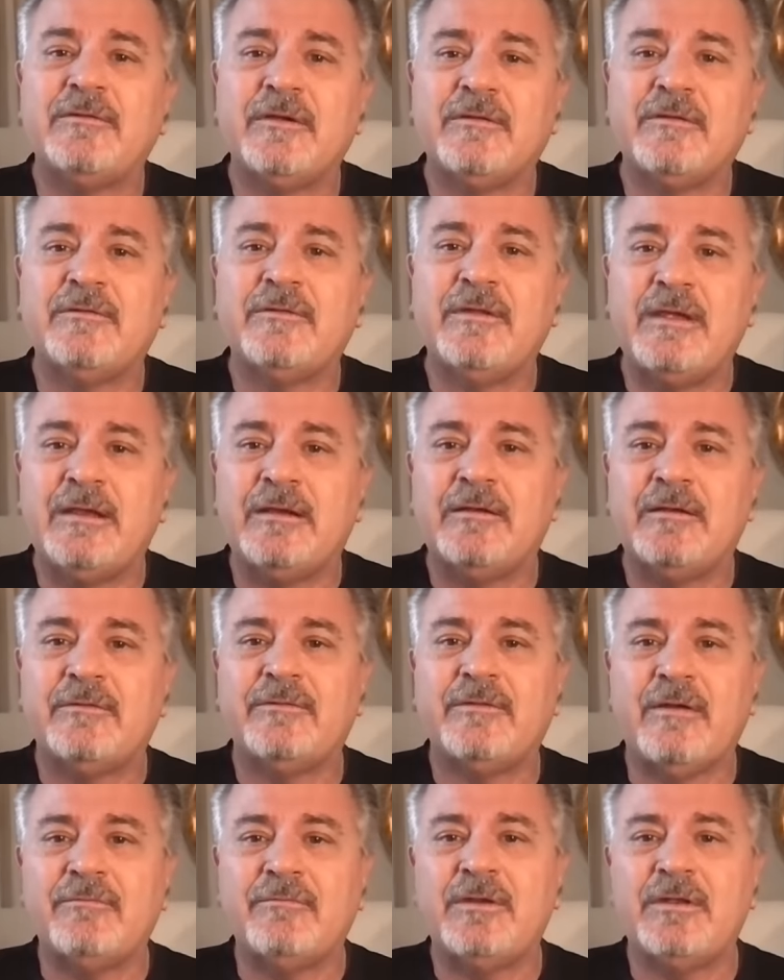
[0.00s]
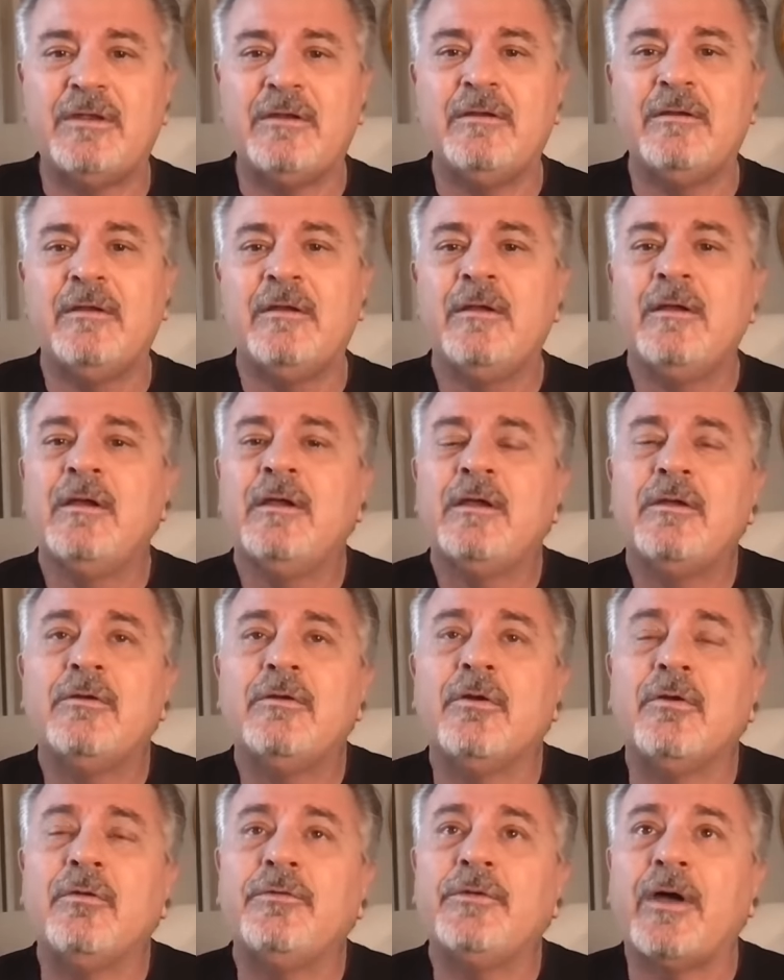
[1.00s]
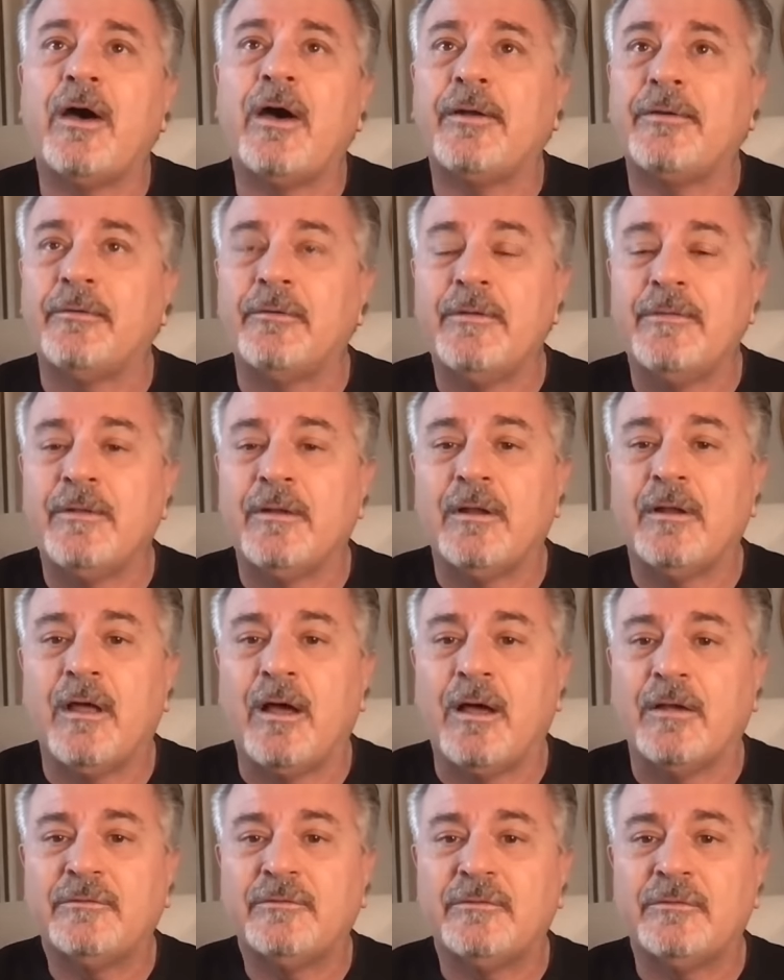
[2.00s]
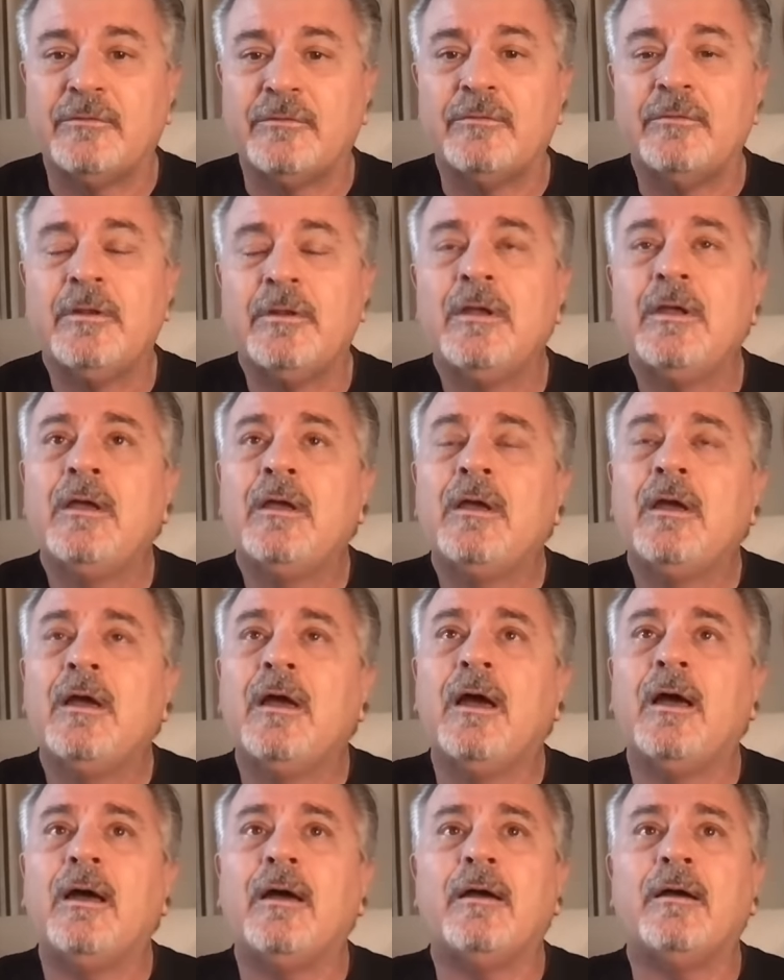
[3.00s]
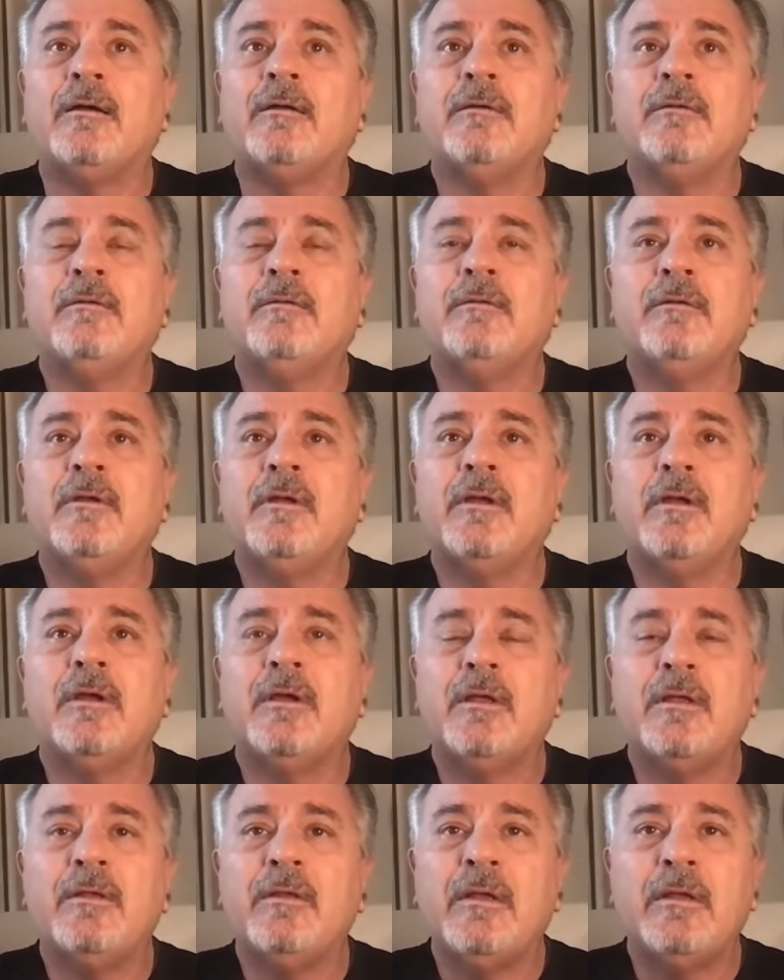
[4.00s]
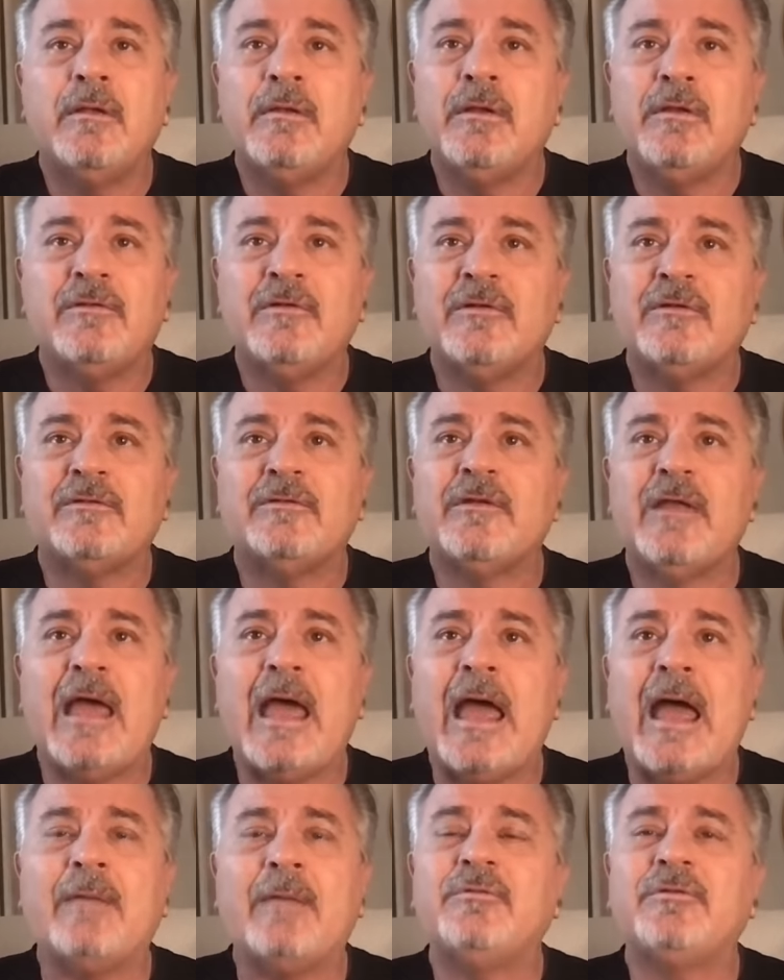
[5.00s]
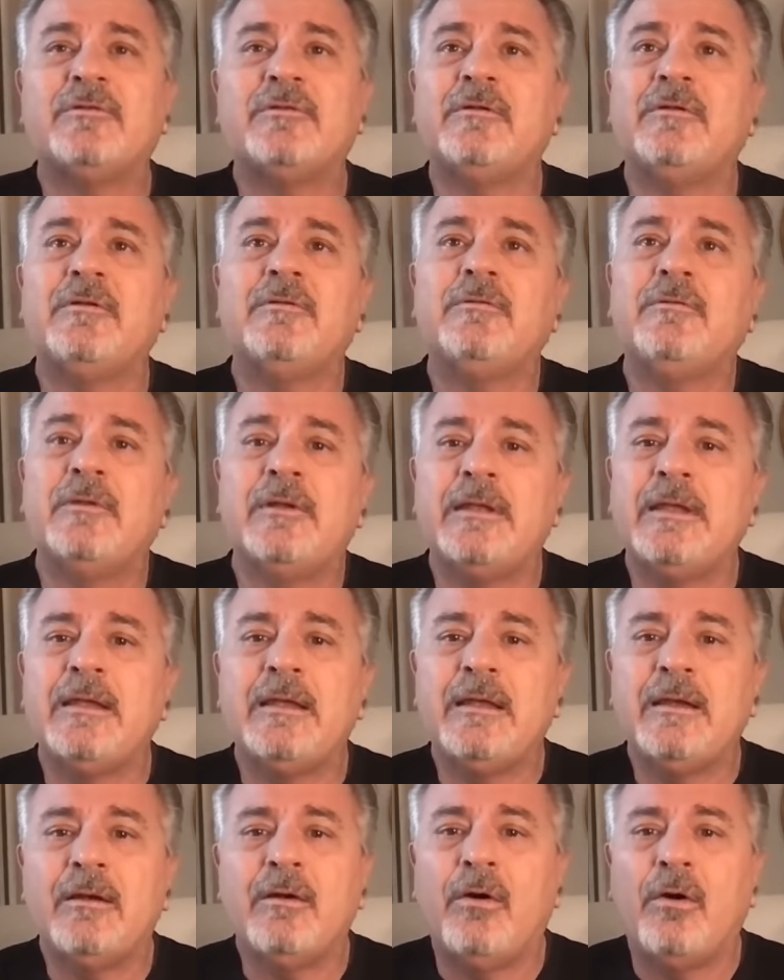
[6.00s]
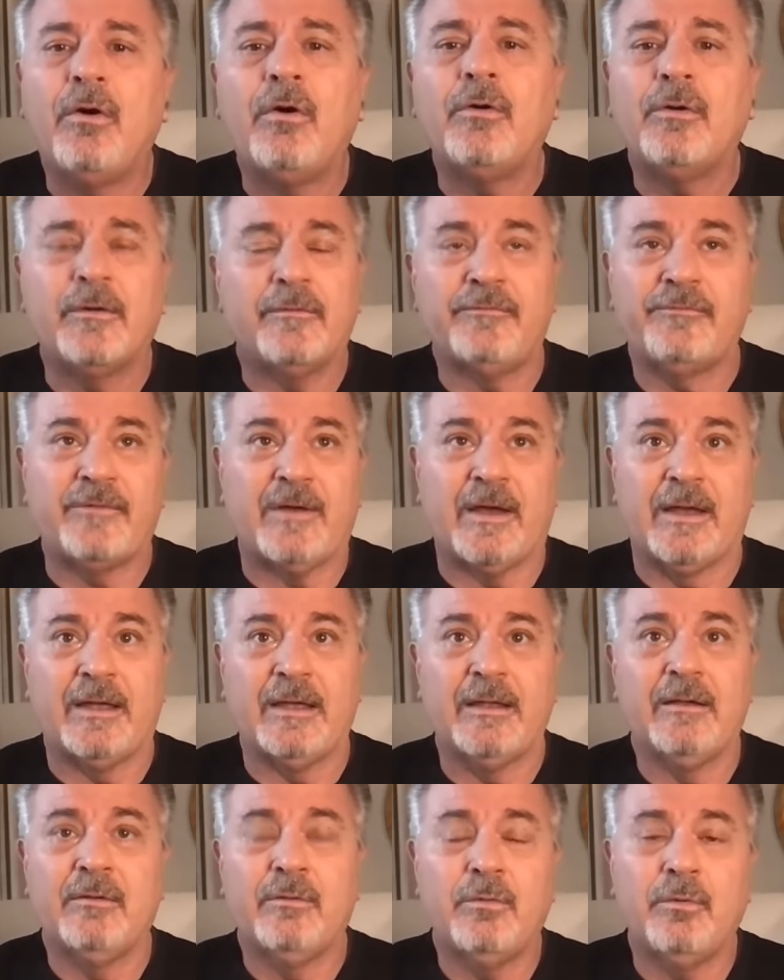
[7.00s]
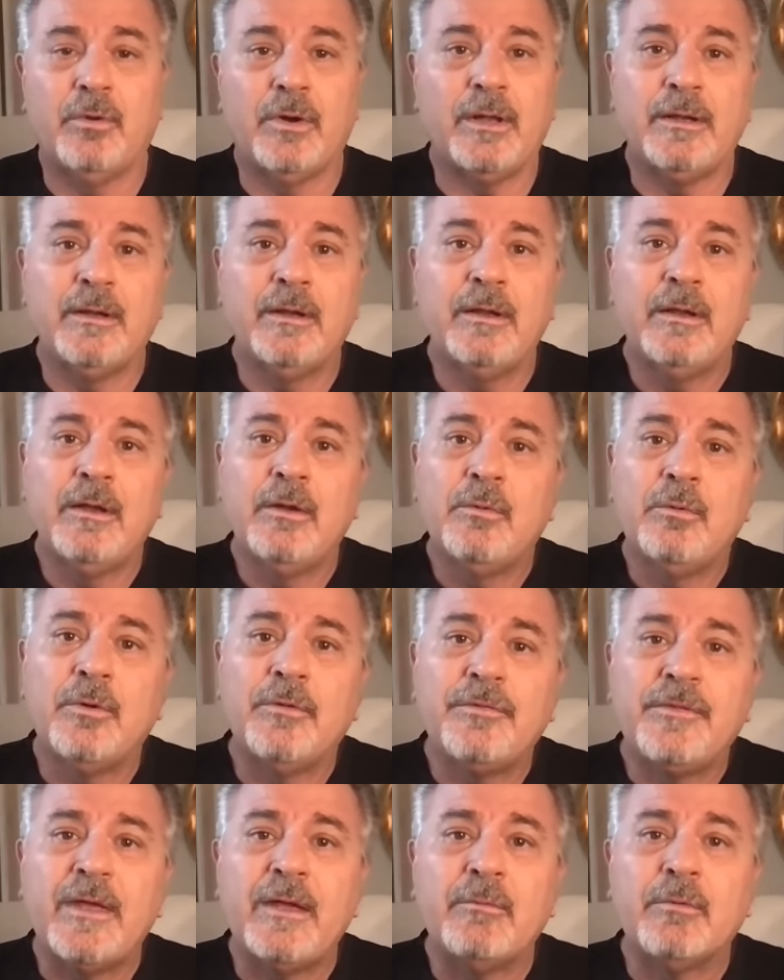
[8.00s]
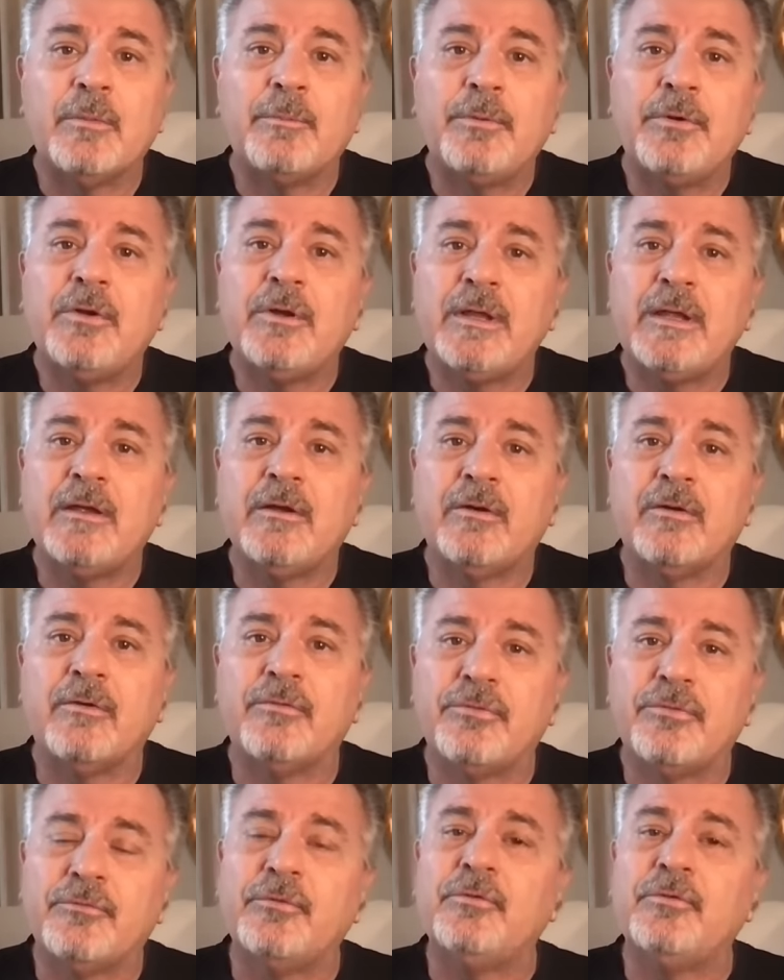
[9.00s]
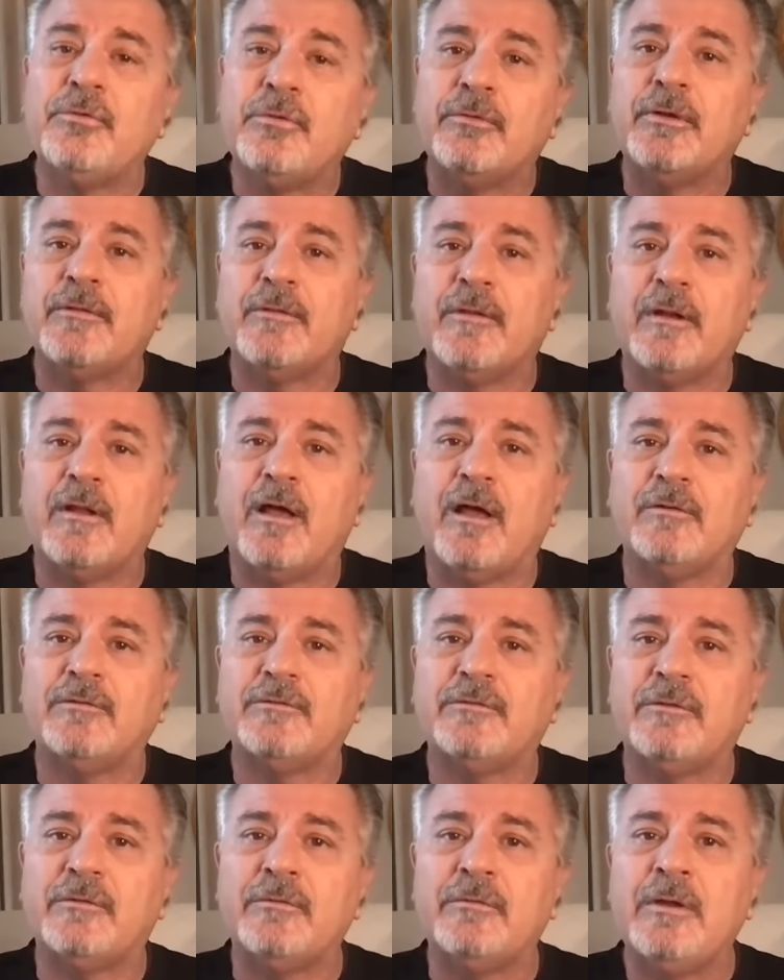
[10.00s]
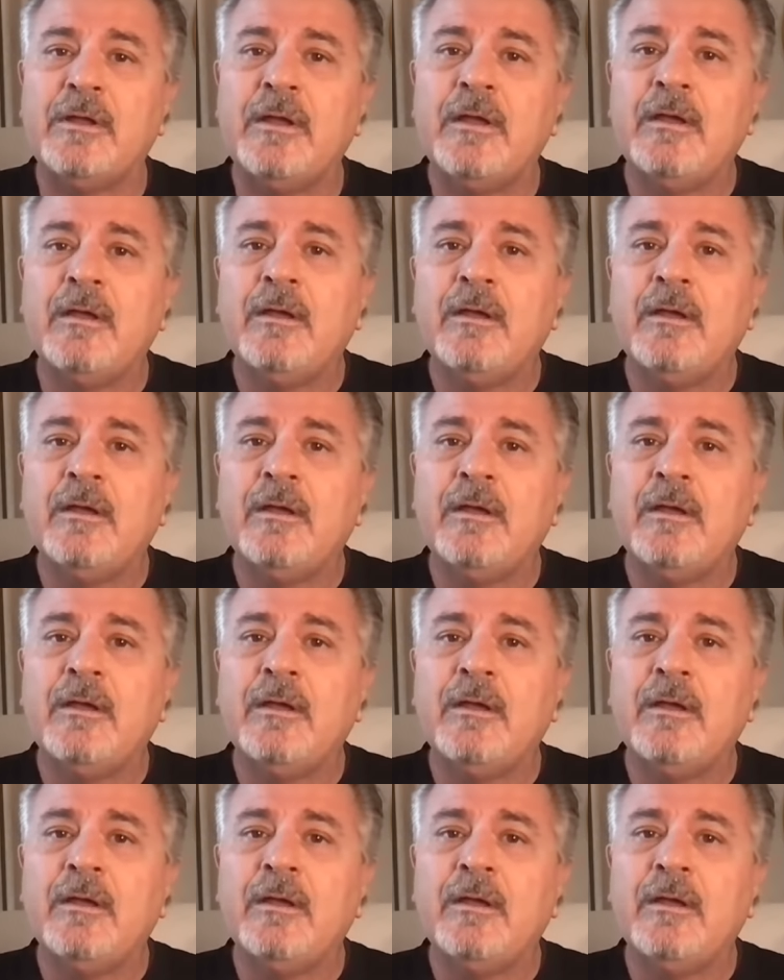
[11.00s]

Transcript: sixteen, and seventeen year old daughter in the lawsuit, uh, just absolutely horrifying what what they were putting her through during the lawsuit.